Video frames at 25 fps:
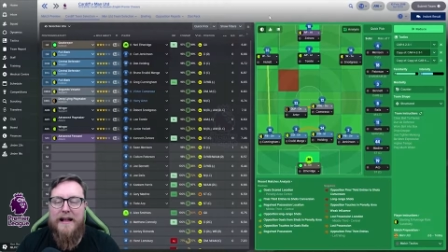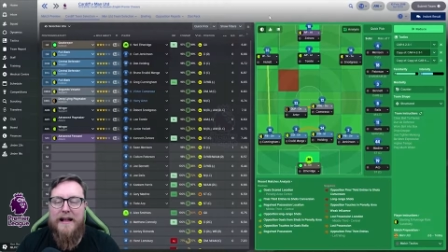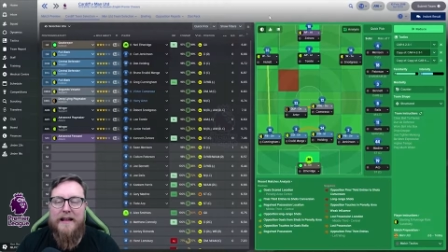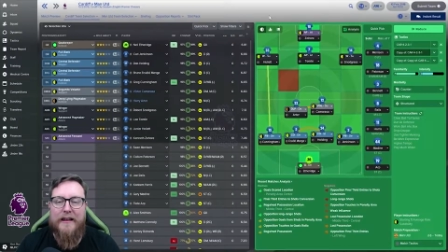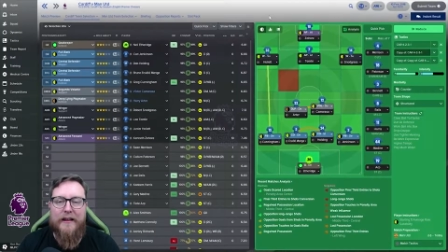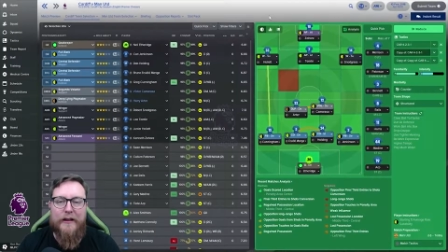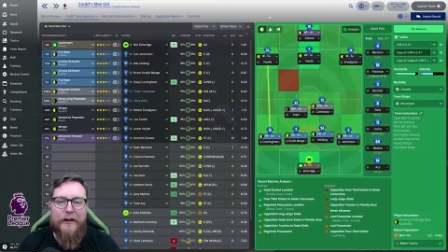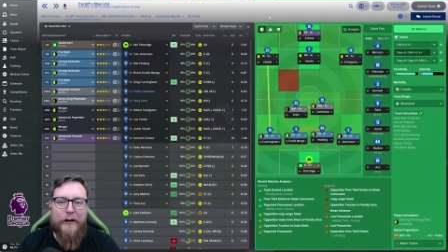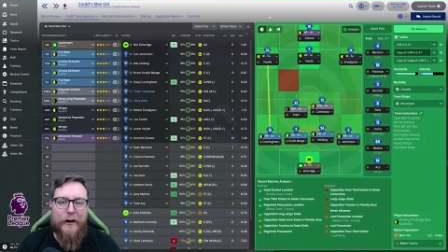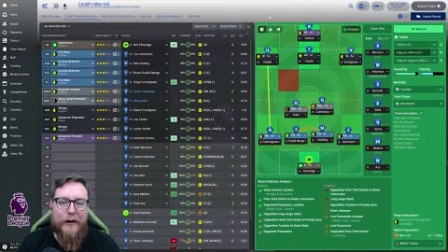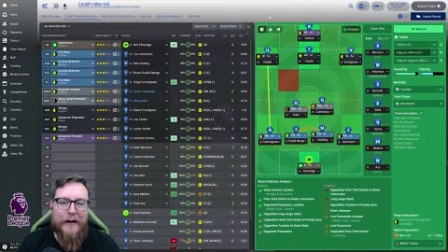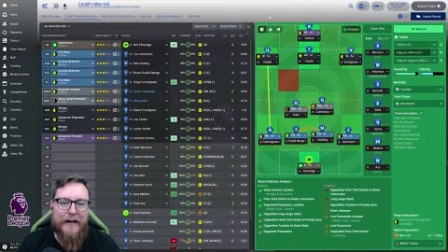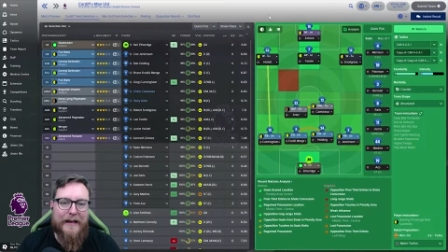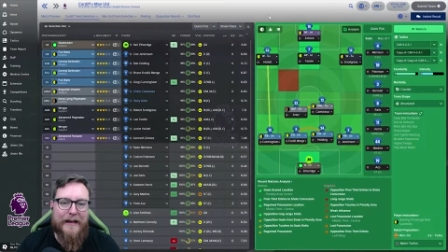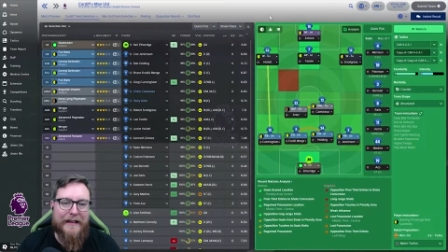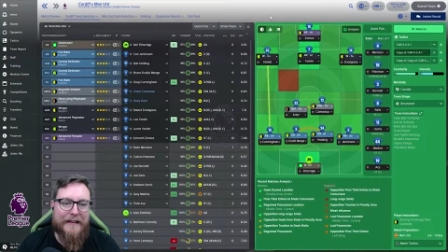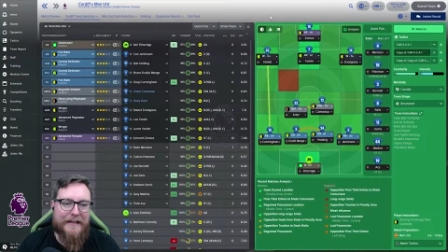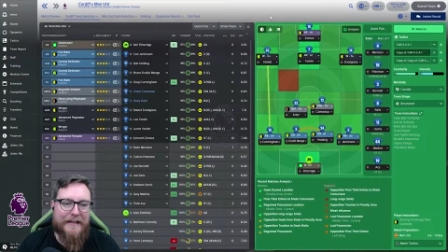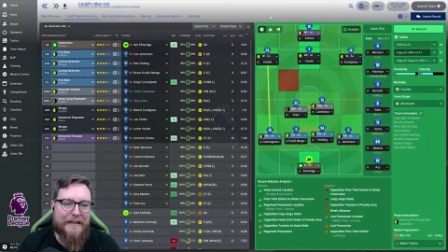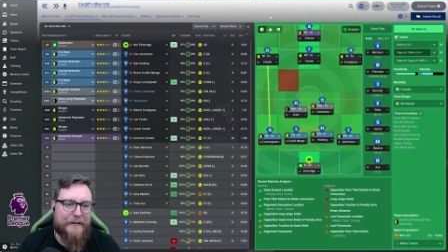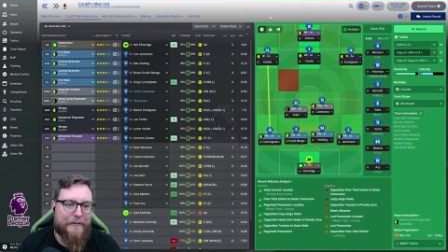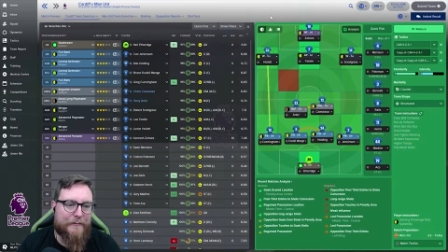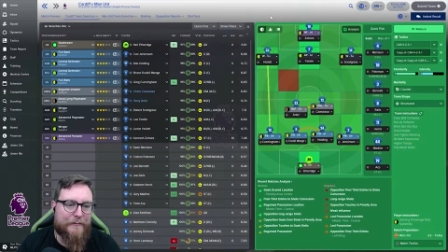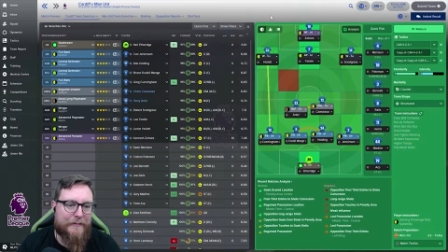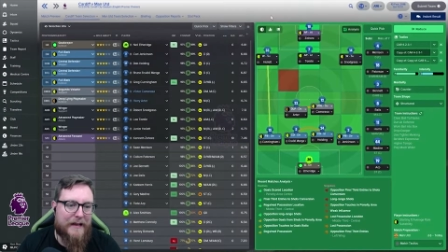United.
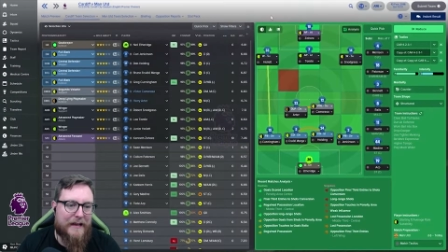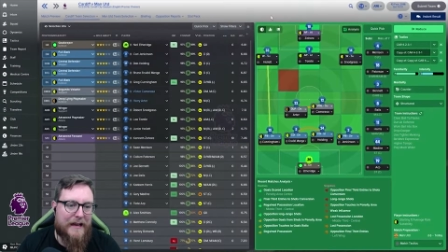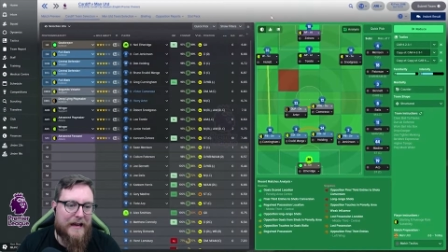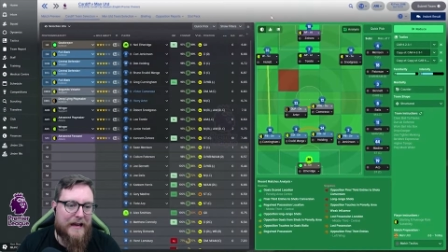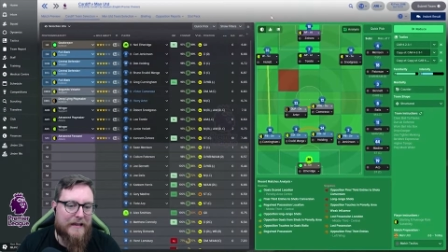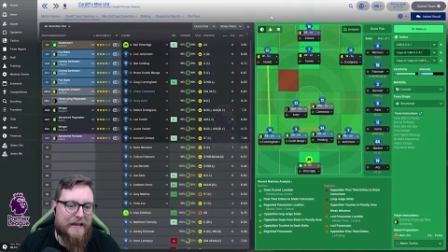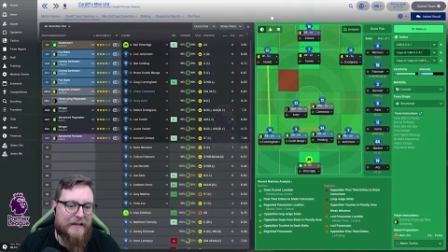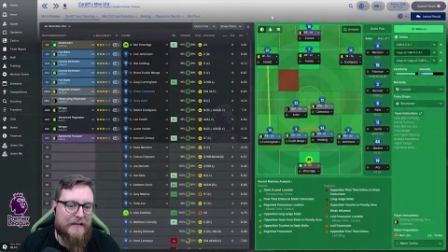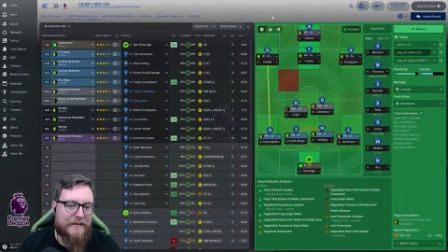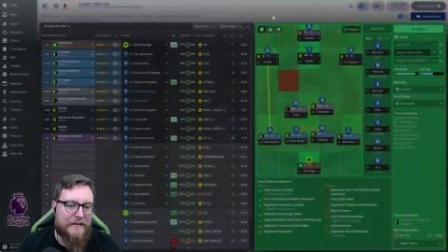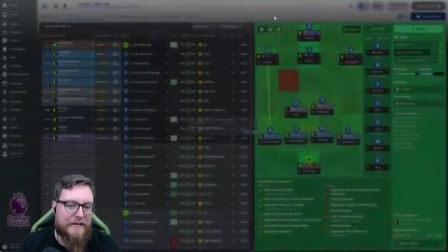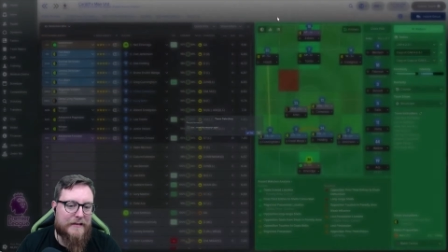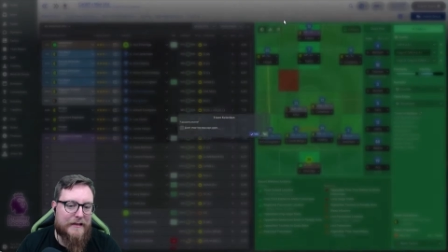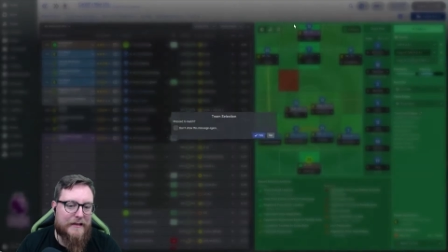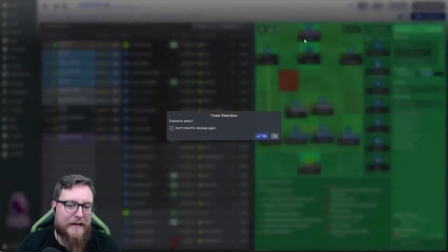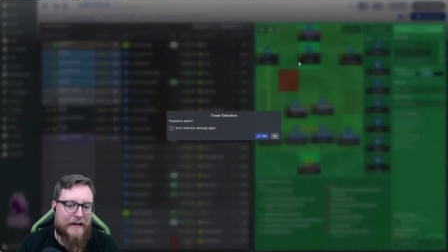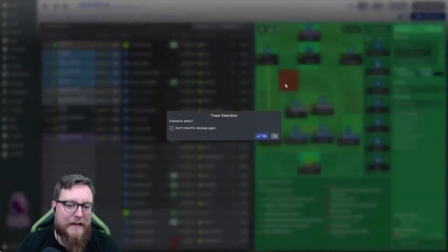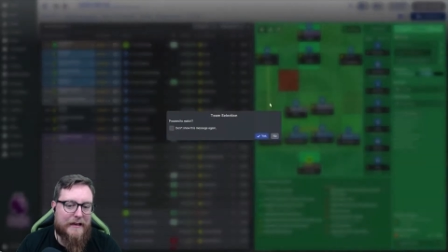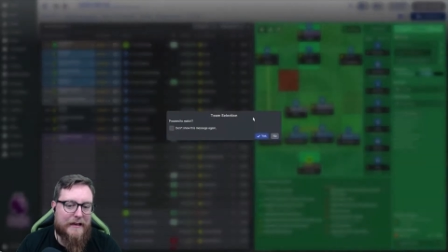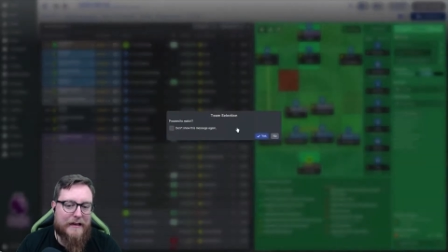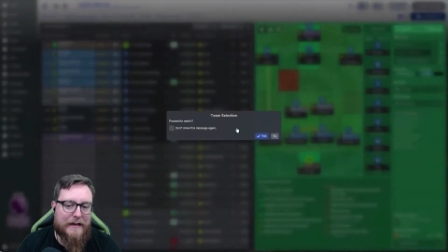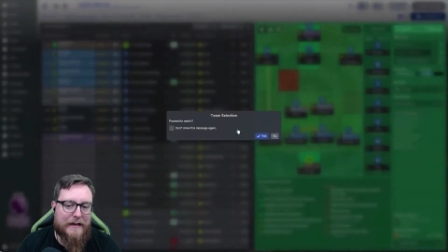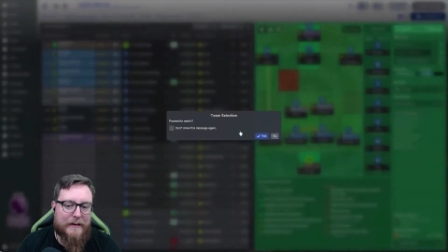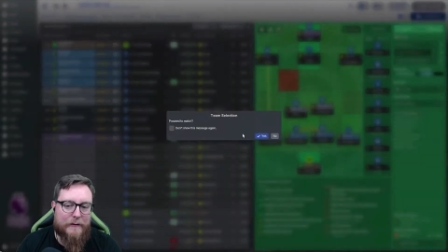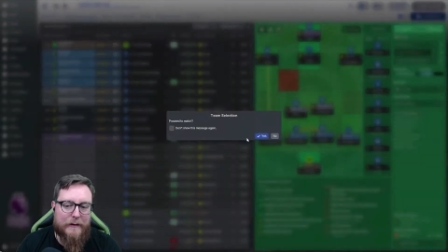Let's see
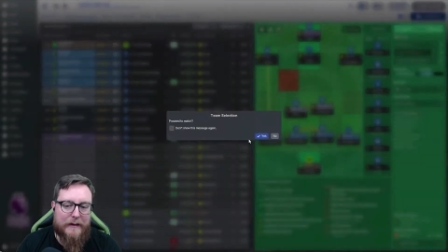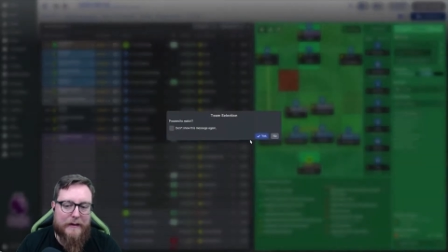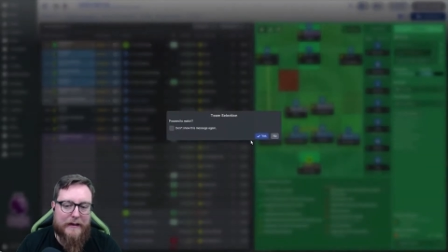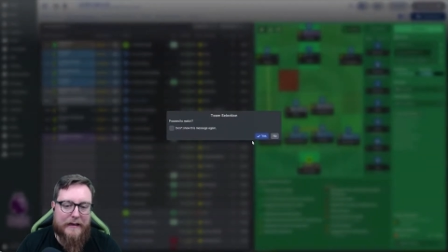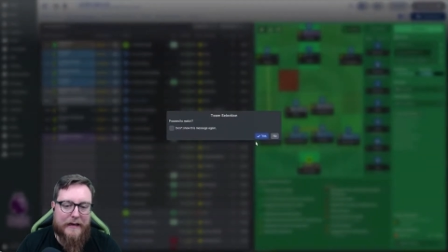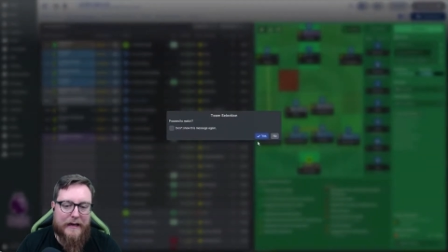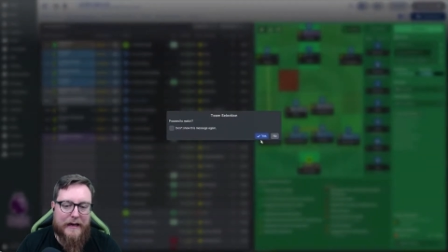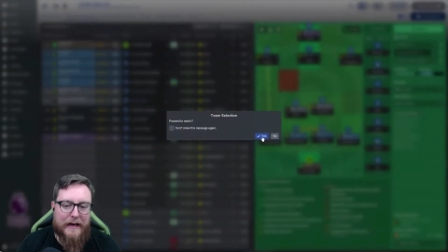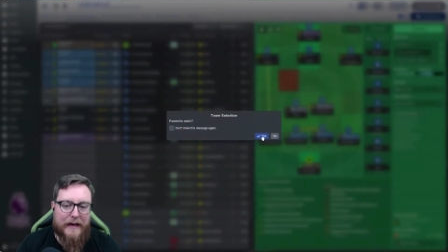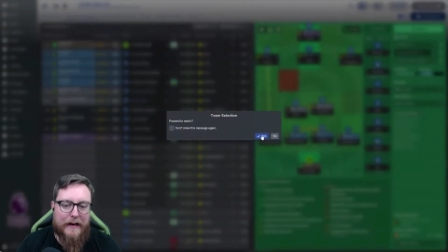how we get